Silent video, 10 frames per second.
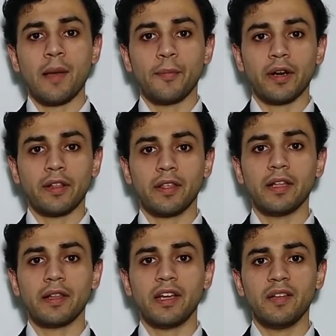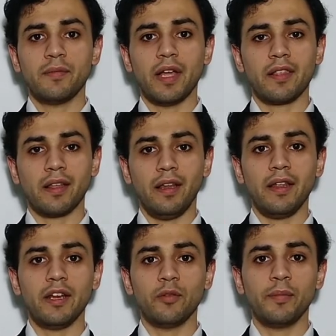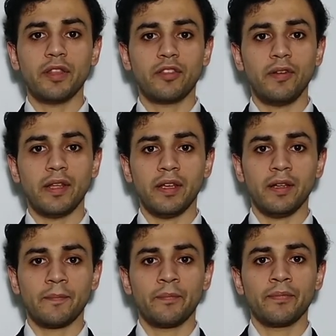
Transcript: but at the same time, it's a little bit tricky.